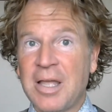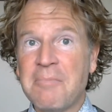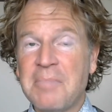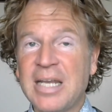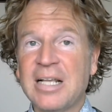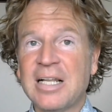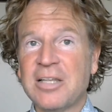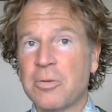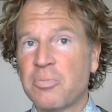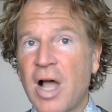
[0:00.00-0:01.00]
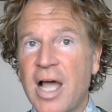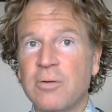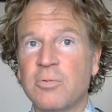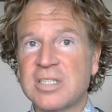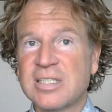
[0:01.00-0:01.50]
immediately their
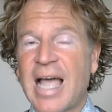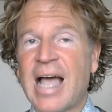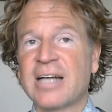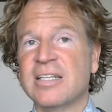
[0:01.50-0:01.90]
pride was attacked